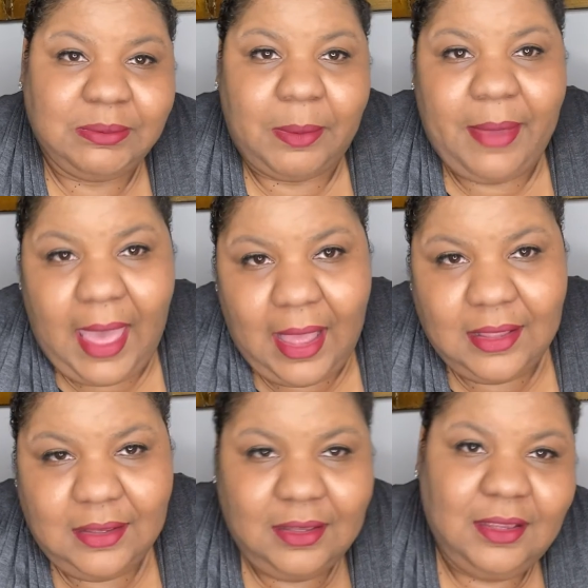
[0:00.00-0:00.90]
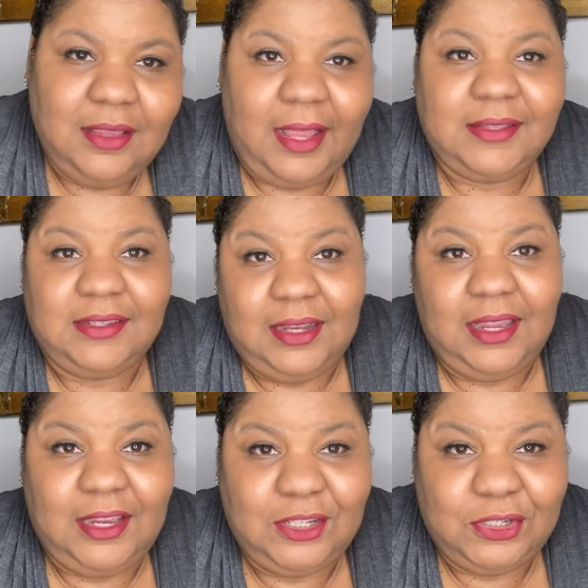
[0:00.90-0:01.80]
my back. That's still an
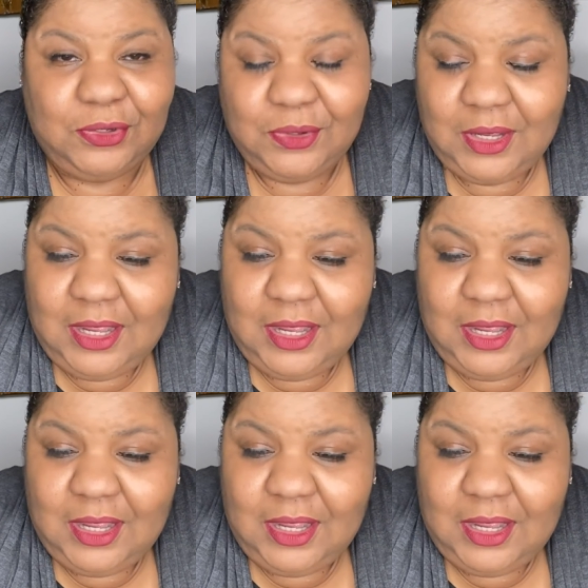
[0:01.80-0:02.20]
issue.